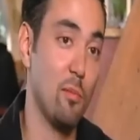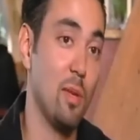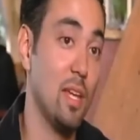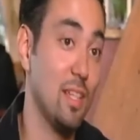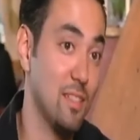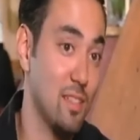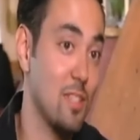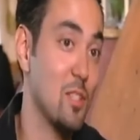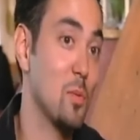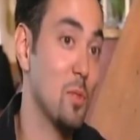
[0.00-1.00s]
make
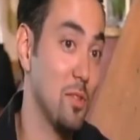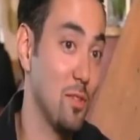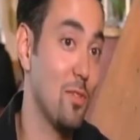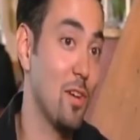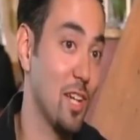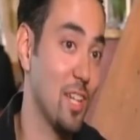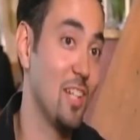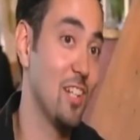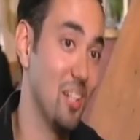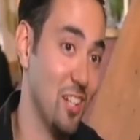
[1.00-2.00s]
this one
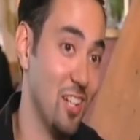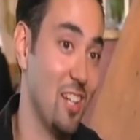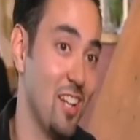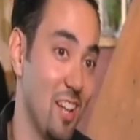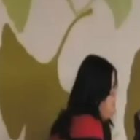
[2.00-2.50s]
fucking good.